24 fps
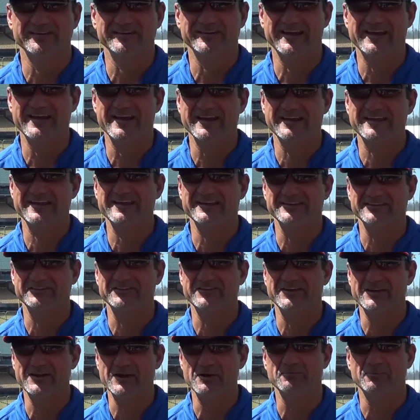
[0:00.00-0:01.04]
hey, I can't
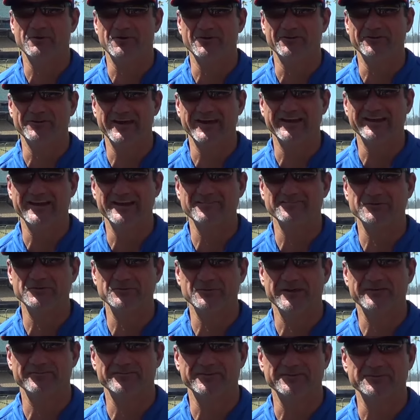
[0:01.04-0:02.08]
stay up all night. I
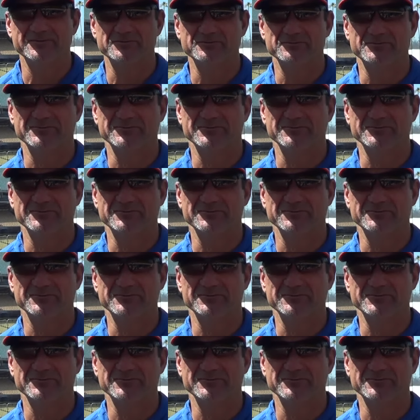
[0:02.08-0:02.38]
do have to get some